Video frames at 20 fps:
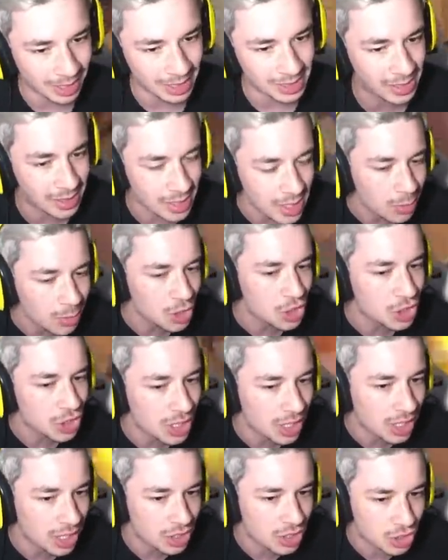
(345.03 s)
Let's see what you're
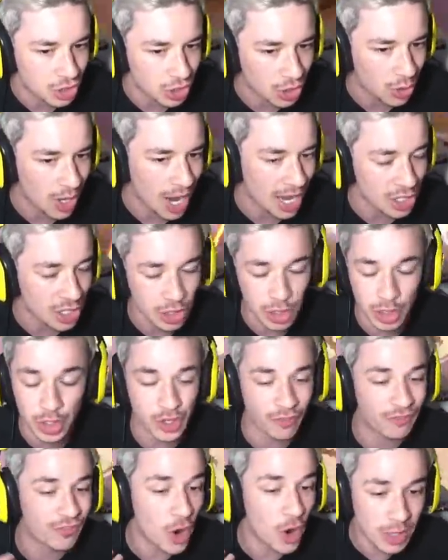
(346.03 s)
gonna do. You
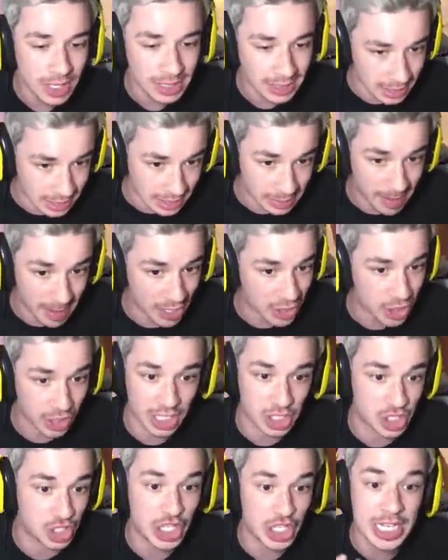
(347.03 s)
should focus the Symmetra
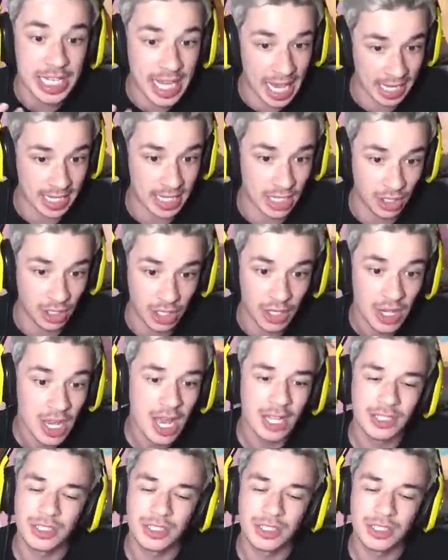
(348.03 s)
because she can't kill you.